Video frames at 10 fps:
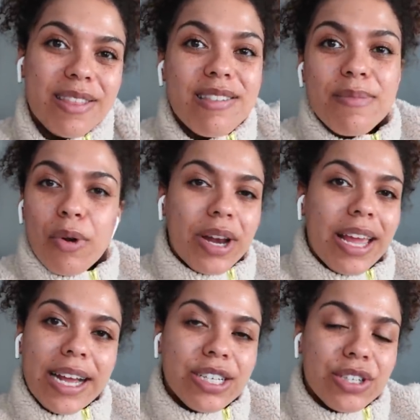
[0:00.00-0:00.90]
This
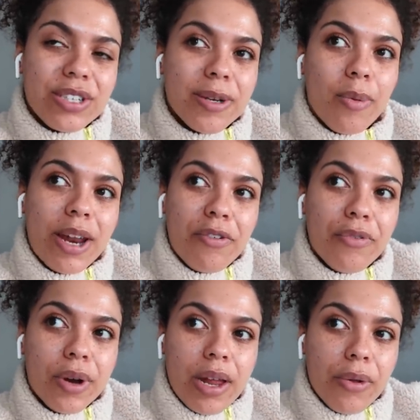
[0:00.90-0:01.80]
morning I just went out
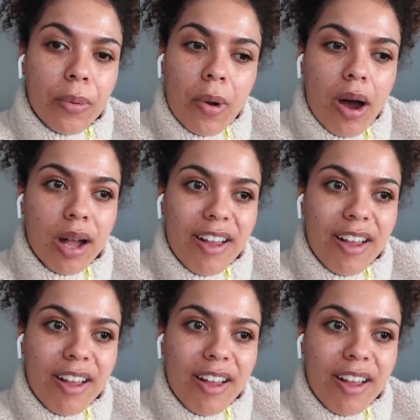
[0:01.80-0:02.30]
for another walk.